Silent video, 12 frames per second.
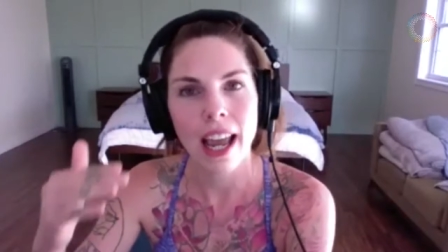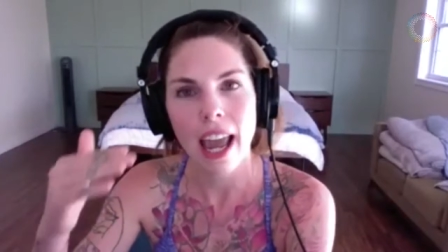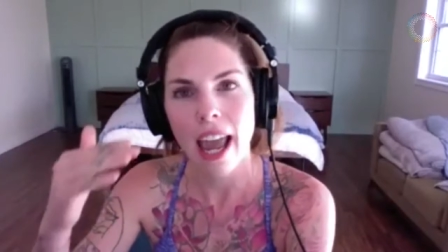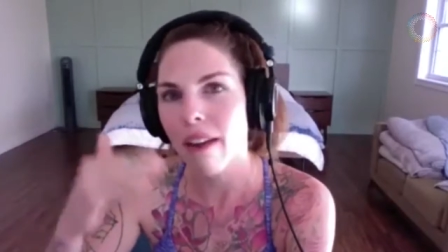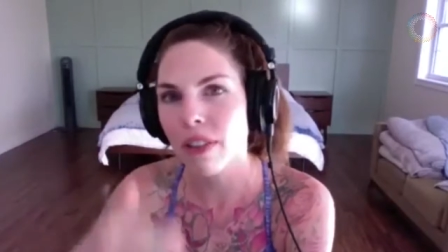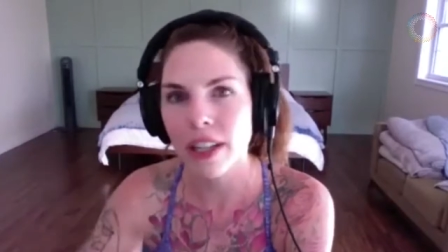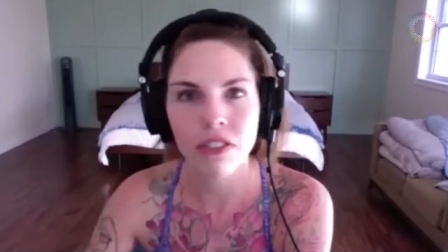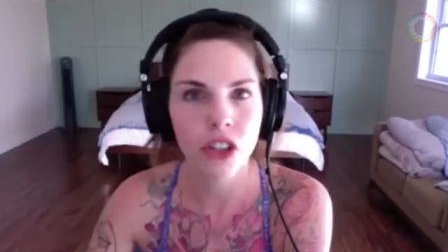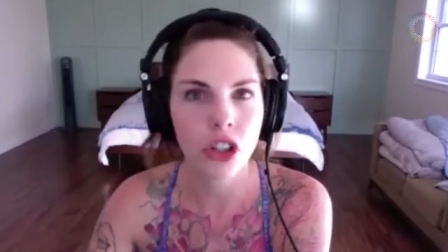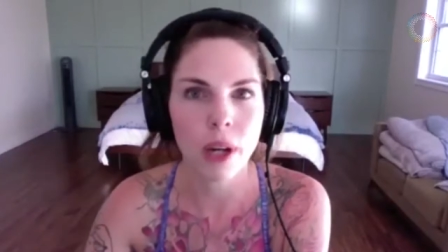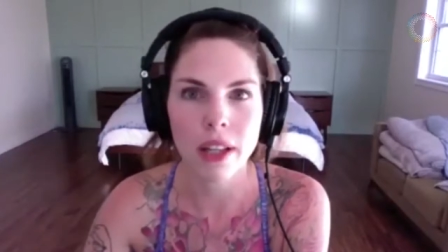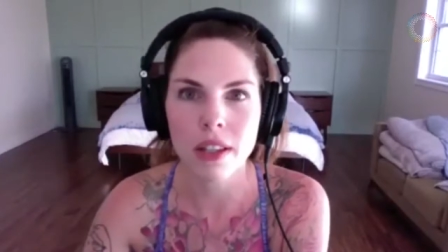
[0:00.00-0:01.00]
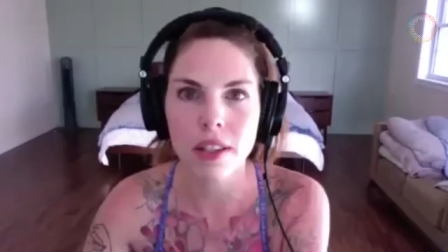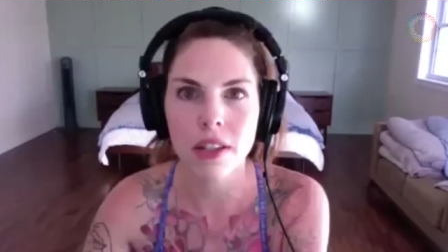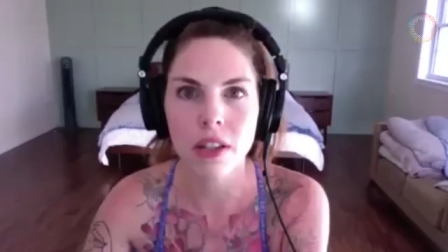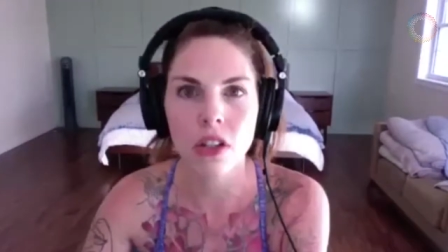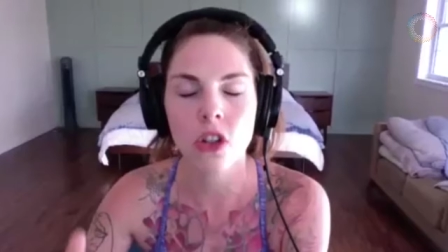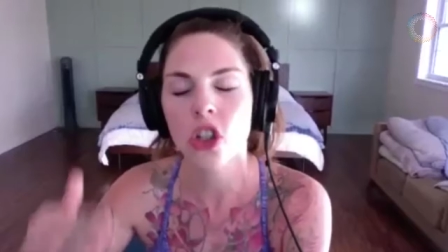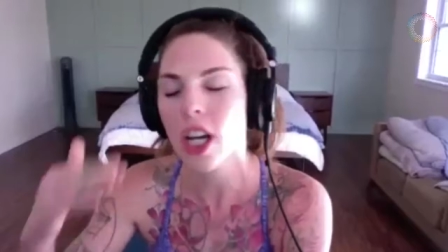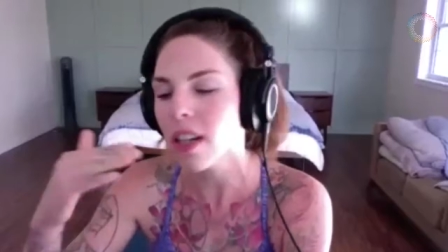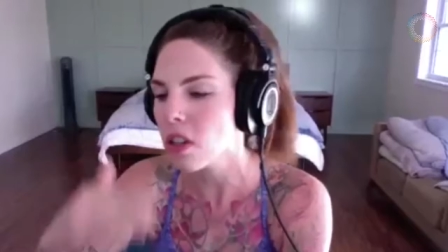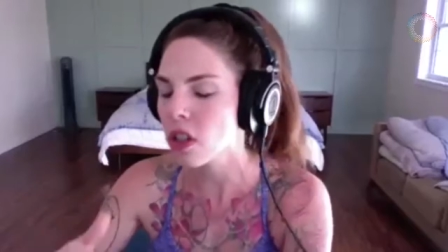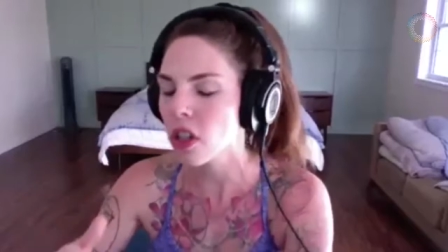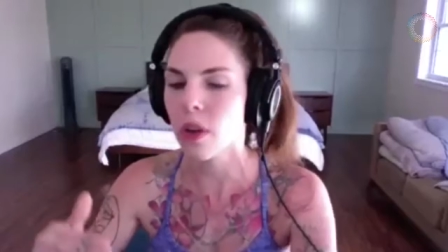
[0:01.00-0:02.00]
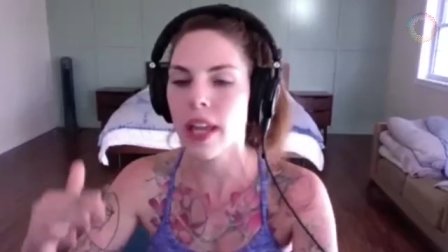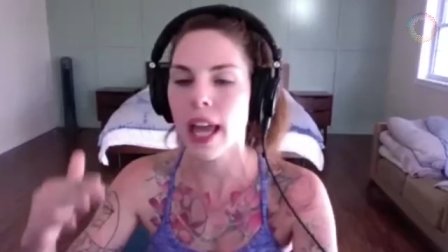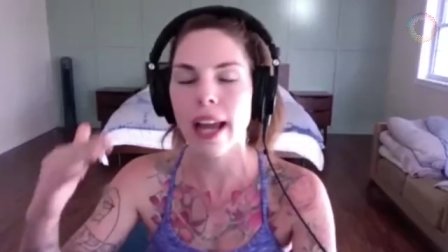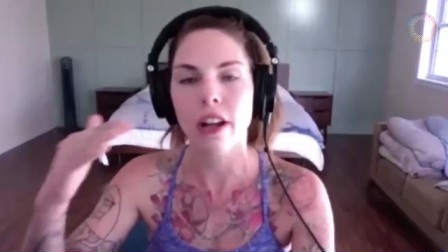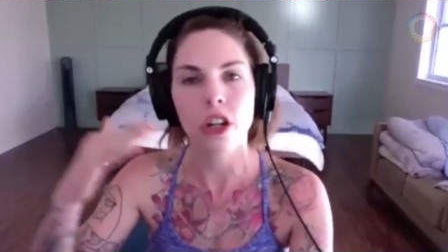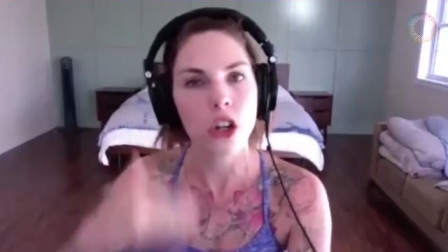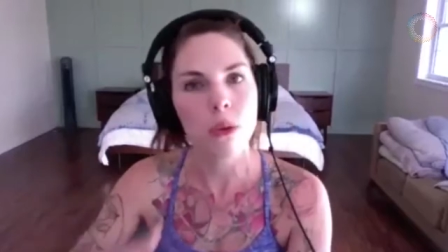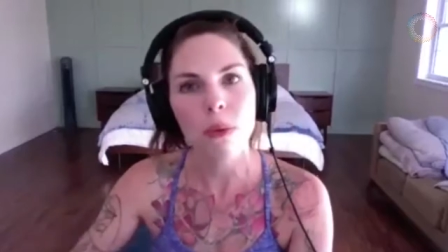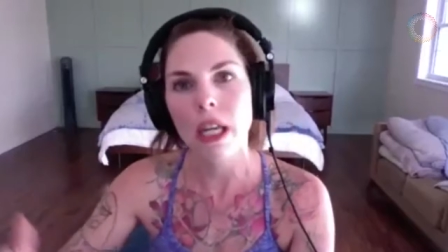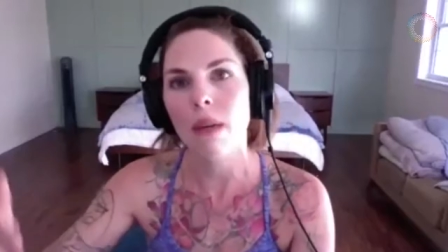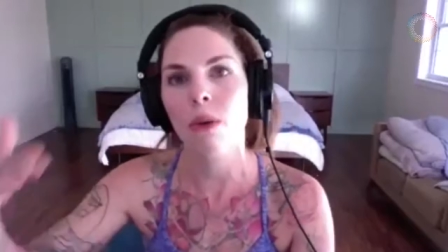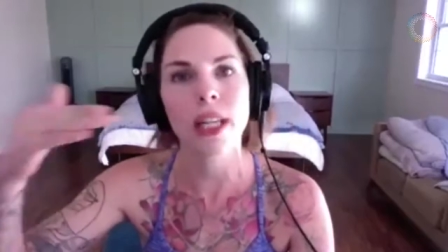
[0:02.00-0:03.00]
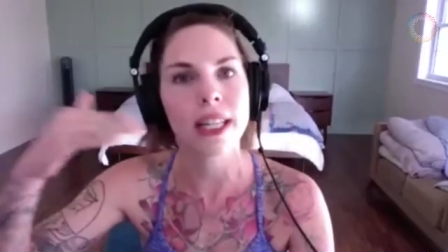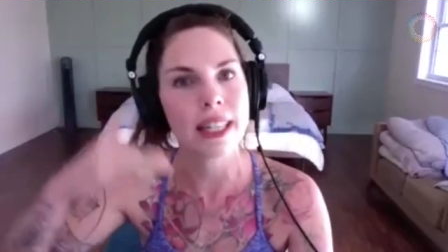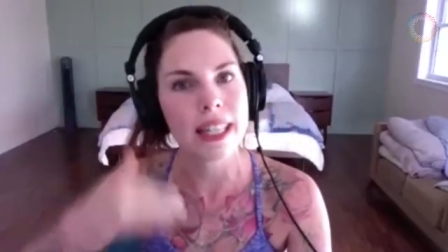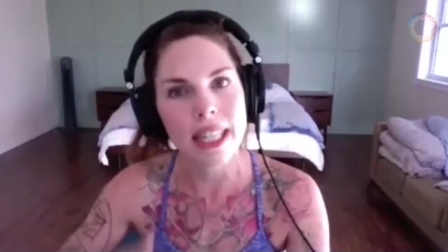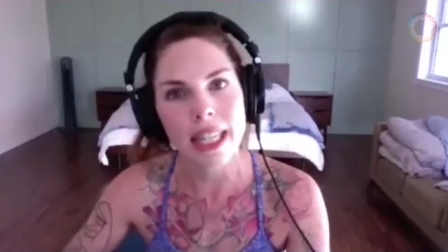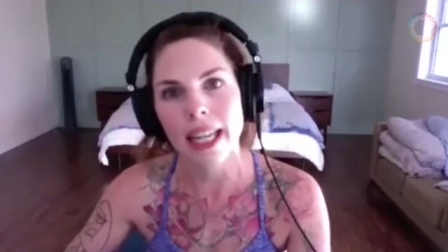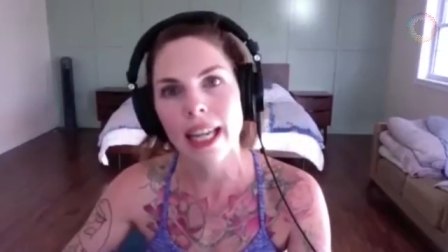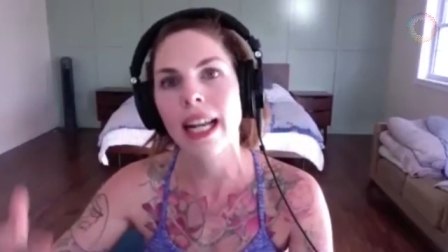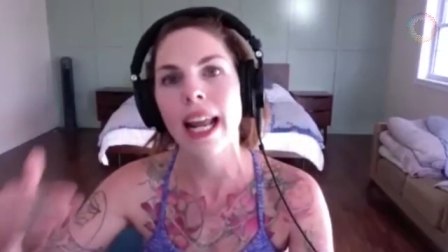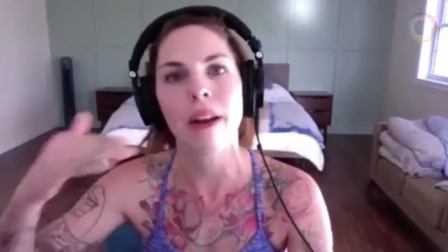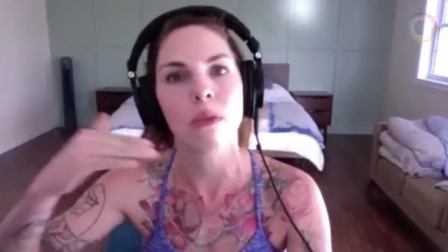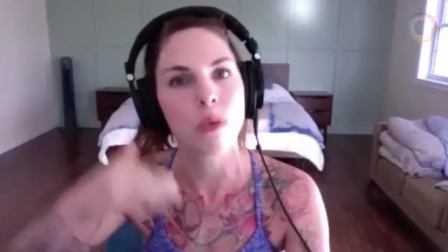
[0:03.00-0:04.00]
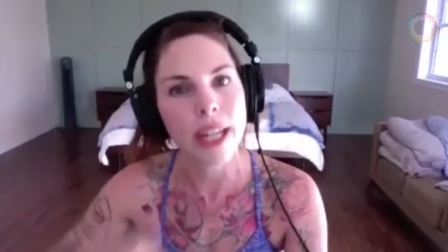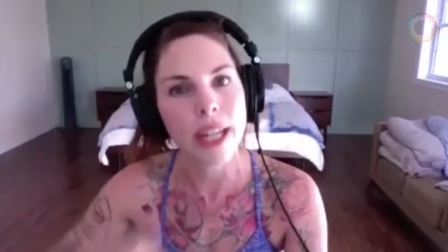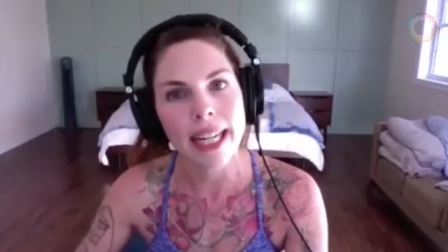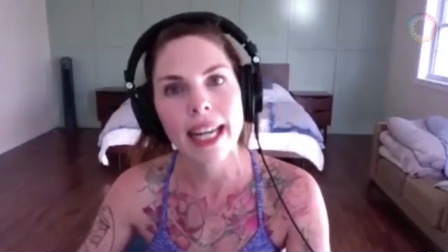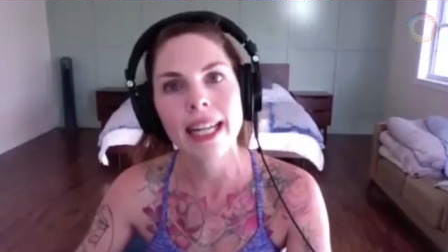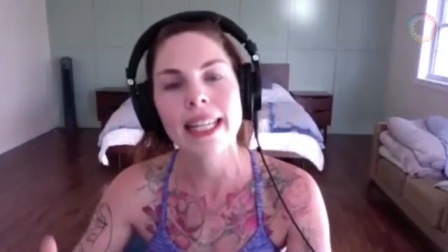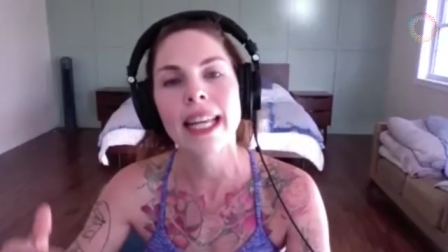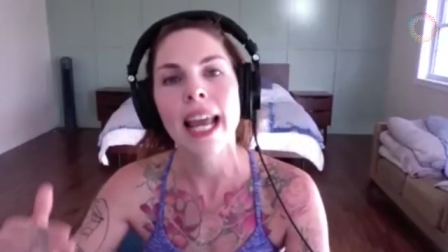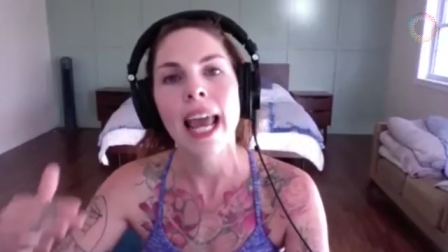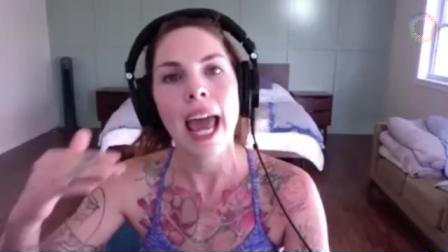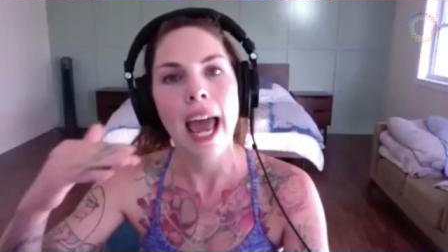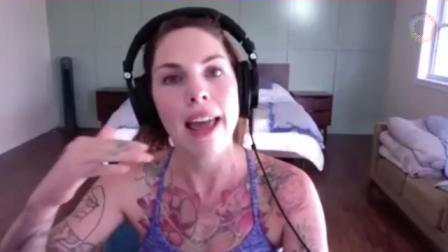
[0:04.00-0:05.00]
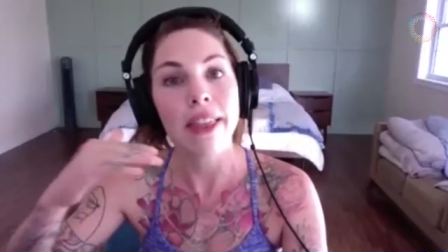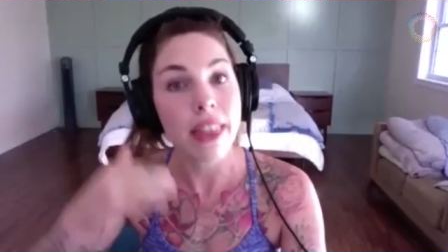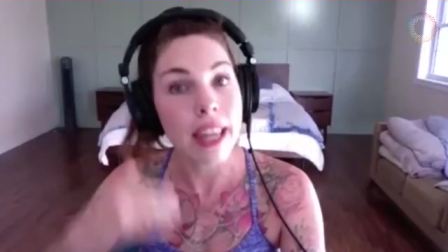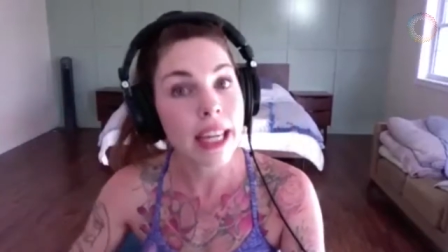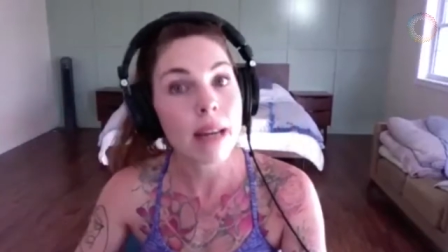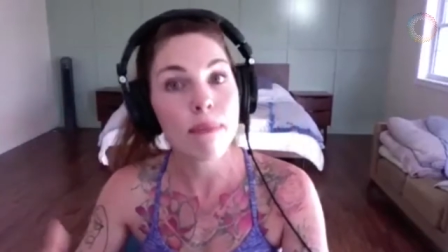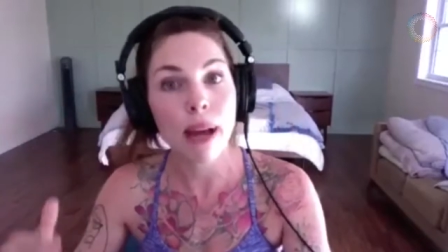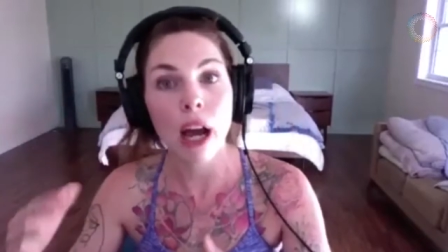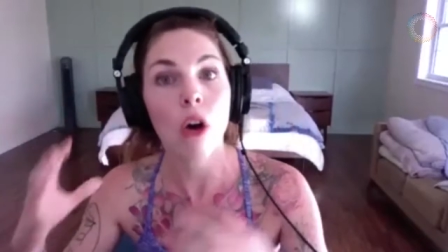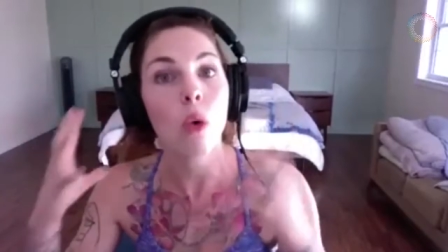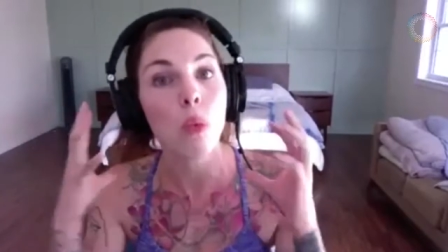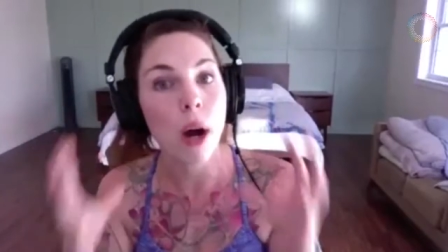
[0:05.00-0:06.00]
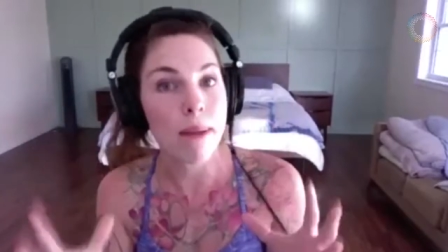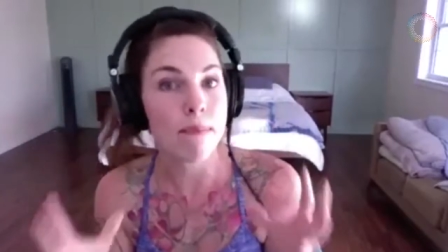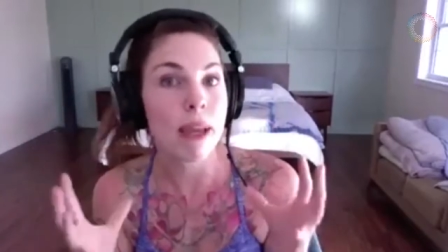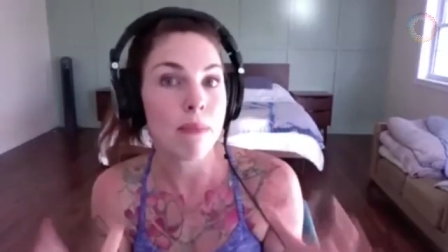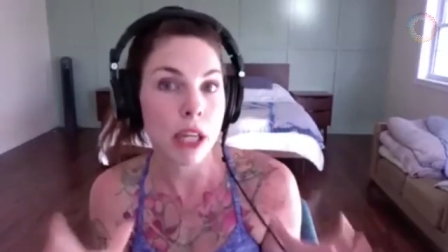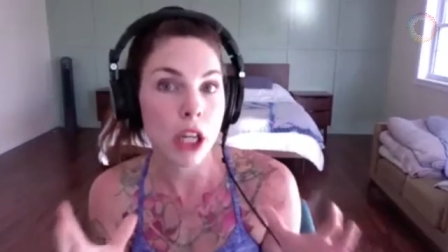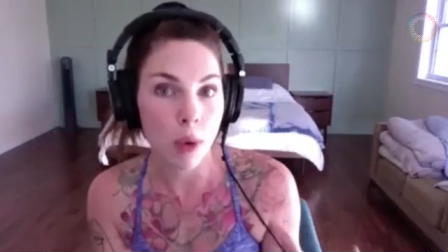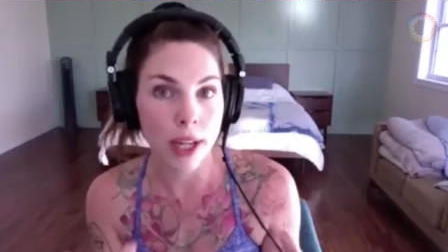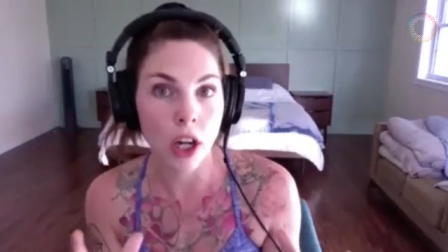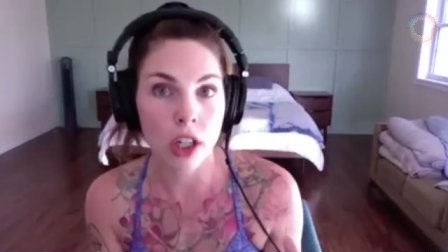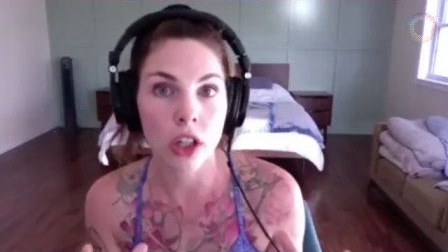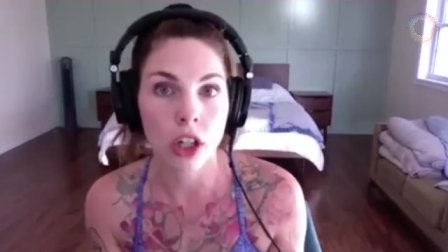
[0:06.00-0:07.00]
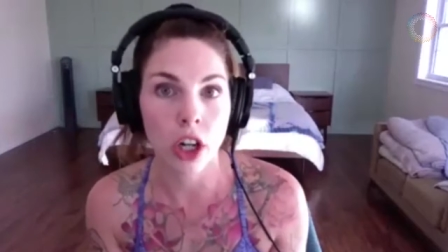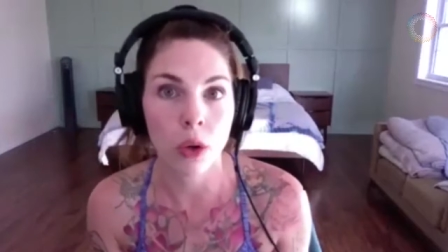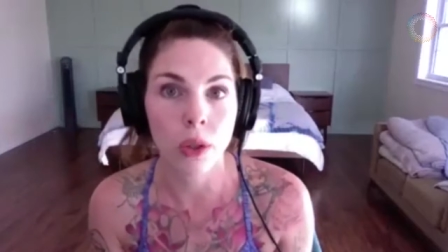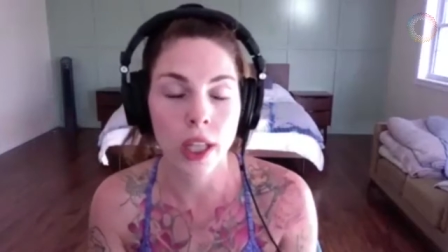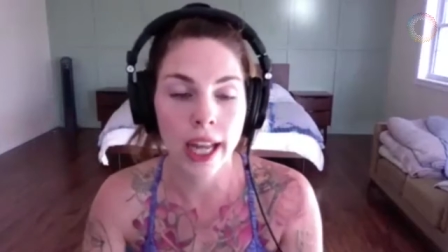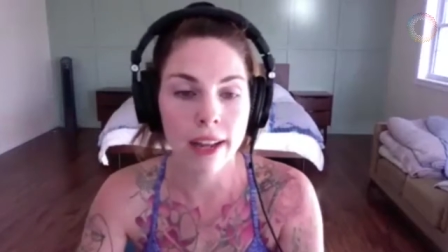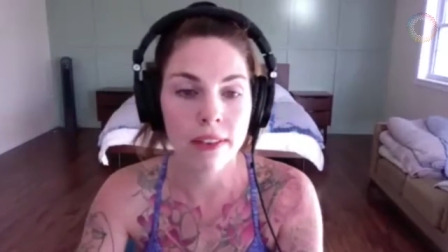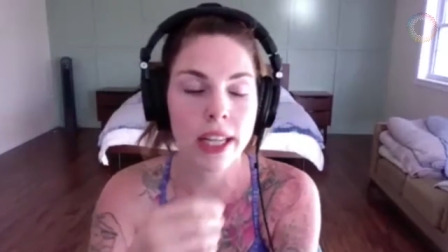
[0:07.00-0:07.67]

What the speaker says: every few months, just so that new people can see it and read it and think about what may be going on in their own lives.